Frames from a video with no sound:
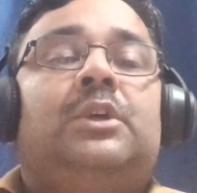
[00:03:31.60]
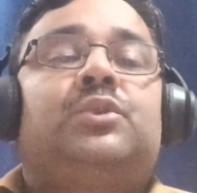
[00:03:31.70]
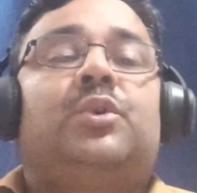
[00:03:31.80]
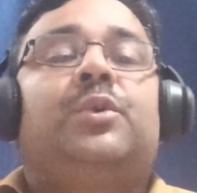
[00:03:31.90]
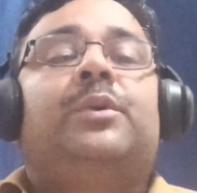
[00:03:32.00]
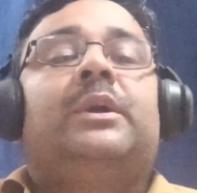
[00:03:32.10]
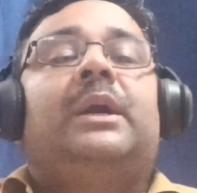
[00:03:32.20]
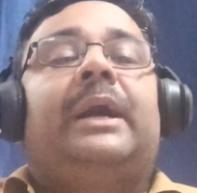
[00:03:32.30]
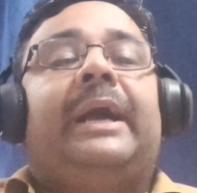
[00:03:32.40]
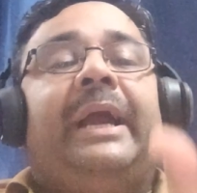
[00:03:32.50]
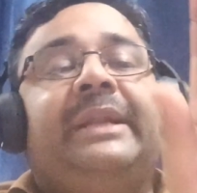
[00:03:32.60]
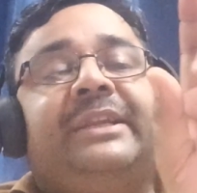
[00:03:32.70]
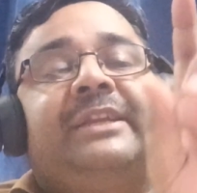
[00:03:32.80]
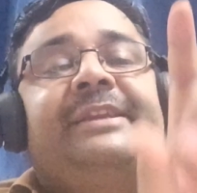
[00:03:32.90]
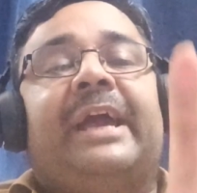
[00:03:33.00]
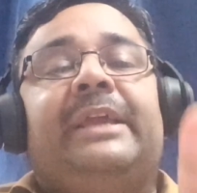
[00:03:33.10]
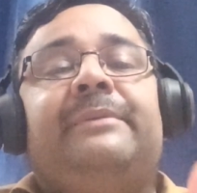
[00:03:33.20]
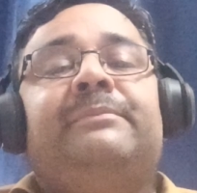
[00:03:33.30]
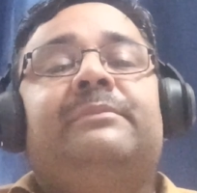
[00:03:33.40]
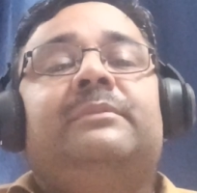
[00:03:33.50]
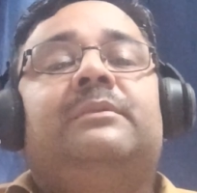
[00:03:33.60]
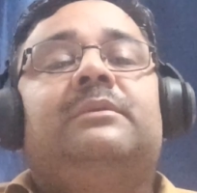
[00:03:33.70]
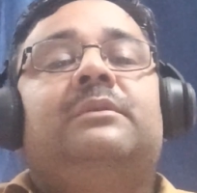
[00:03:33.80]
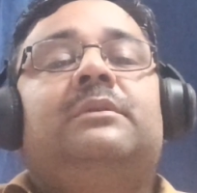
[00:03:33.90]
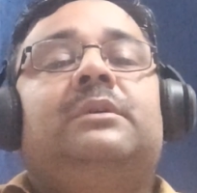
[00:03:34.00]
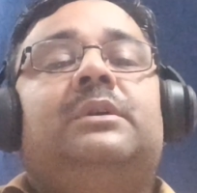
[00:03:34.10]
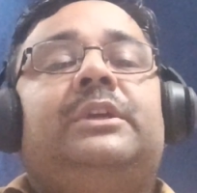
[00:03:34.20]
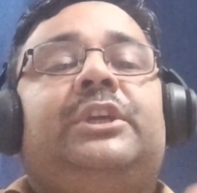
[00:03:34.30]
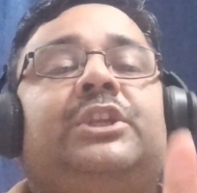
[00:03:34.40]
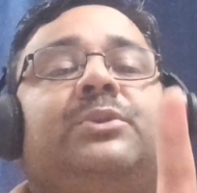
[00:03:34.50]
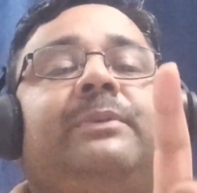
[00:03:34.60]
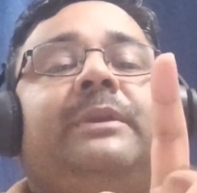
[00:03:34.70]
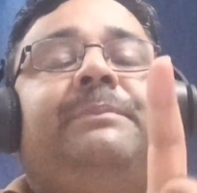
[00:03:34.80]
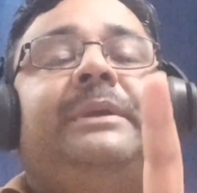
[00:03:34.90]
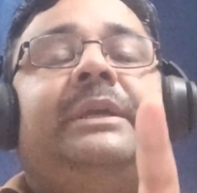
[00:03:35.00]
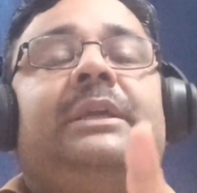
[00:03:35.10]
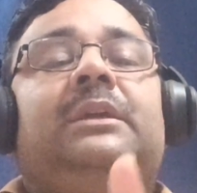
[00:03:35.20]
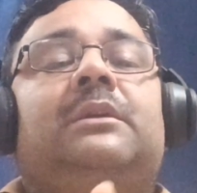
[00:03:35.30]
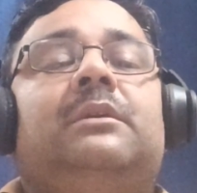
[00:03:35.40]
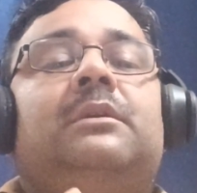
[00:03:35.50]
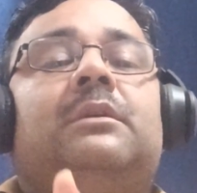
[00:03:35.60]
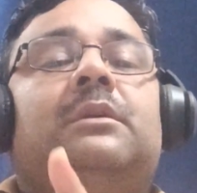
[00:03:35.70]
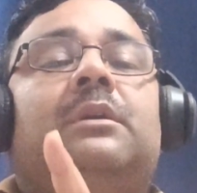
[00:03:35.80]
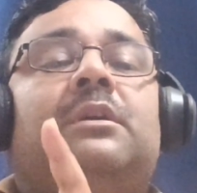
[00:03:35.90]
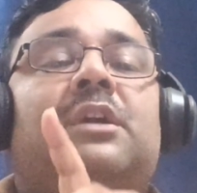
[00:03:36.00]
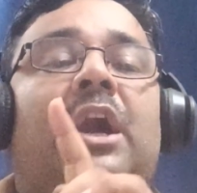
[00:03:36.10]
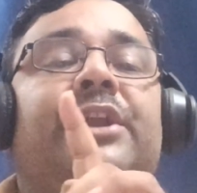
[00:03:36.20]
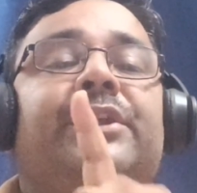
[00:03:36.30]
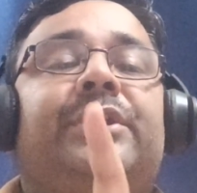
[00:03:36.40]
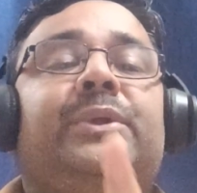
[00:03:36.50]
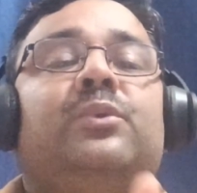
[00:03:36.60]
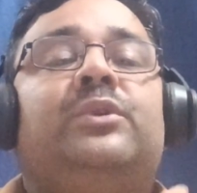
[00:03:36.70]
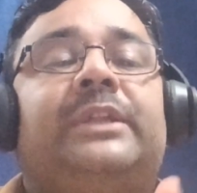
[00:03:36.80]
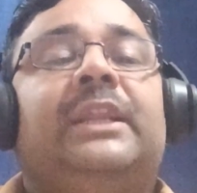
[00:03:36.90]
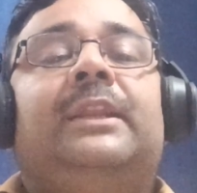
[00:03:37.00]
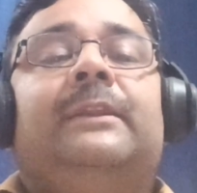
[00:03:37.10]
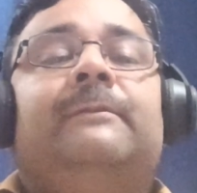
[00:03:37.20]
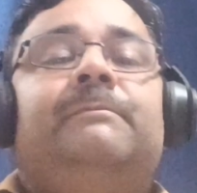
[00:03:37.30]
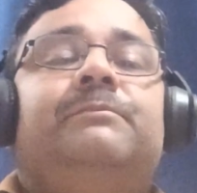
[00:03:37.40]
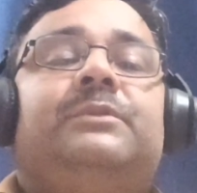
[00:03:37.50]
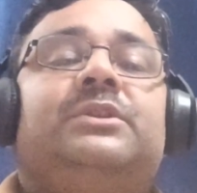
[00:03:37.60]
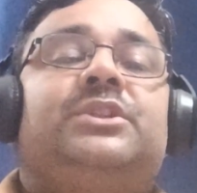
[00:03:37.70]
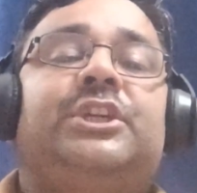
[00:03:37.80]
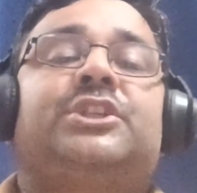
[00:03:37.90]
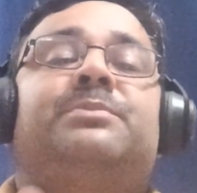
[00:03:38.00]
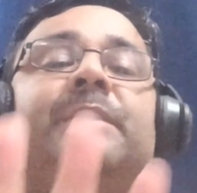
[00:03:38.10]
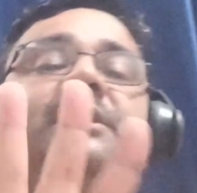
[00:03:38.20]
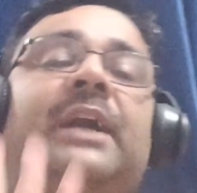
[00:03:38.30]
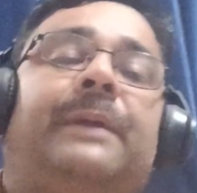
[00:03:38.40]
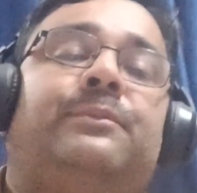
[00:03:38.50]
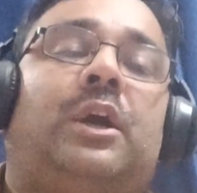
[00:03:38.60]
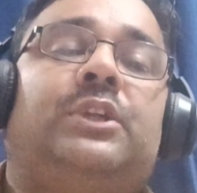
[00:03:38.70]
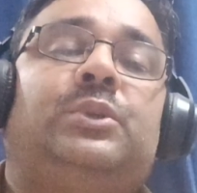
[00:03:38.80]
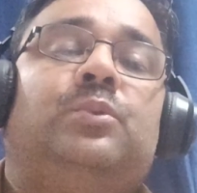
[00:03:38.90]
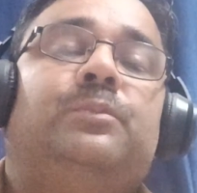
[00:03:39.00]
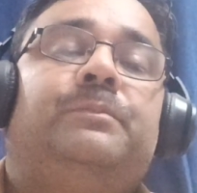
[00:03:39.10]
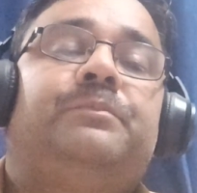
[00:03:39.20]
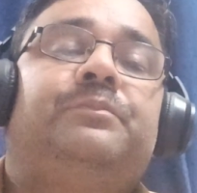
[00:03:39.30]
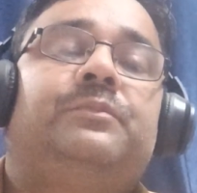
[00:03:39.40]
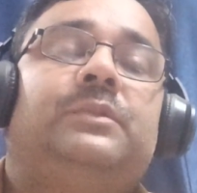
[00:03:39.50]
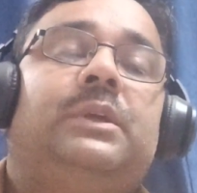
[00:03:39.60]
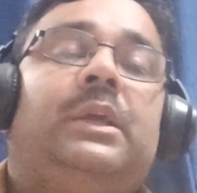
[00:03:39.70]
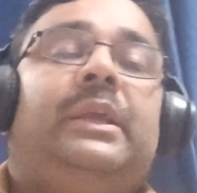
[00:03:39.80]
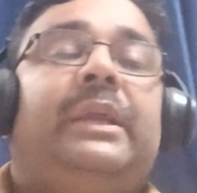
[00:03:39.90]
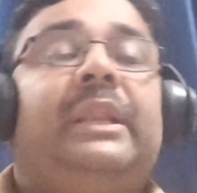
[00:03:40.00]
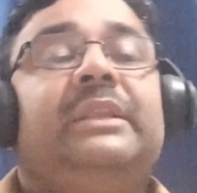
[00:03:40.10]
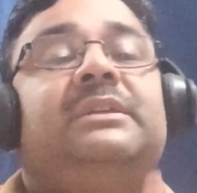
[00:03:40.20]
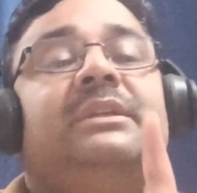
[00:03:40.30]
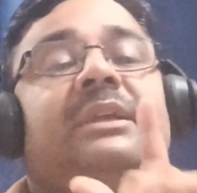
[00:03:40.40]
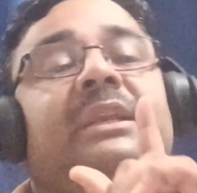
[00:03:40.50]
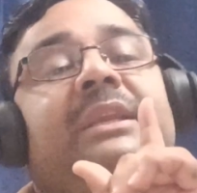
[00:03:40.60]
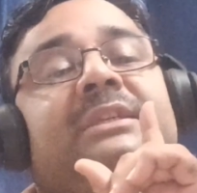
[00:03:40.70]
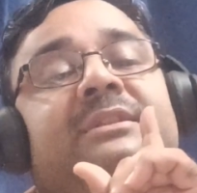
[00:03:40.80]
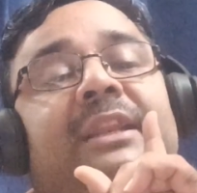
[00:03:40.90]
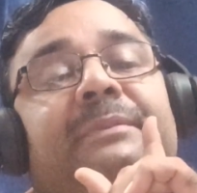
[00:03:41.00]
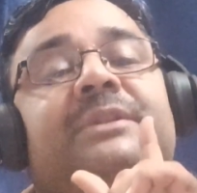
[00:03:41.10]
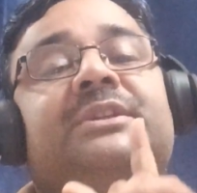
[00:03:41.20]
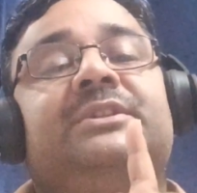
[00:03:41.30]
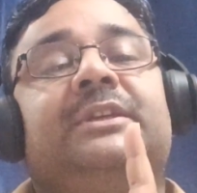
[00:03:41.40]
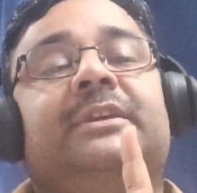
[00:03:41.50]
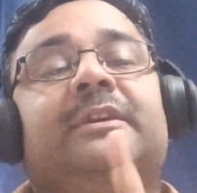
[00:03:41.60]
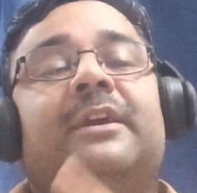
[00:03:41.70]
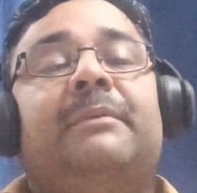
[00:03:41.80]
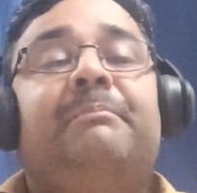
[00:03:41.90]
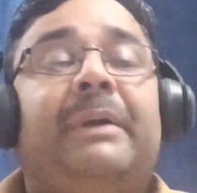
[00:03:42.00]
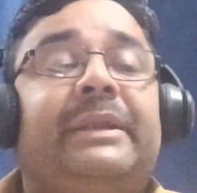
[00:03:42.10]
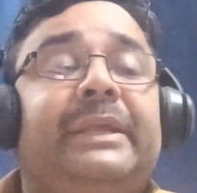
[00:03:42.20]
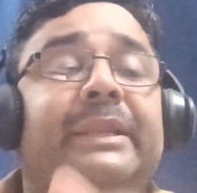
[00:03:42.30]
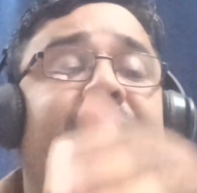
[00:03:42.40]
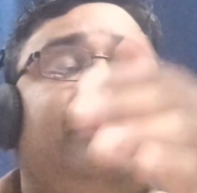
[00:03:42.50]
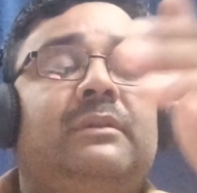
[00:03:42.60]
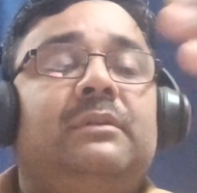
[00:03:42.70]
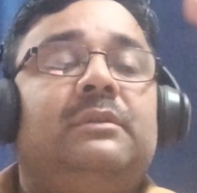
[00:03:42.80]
so at a time it will be continue till 6 months. I have taught you in national emergency, but in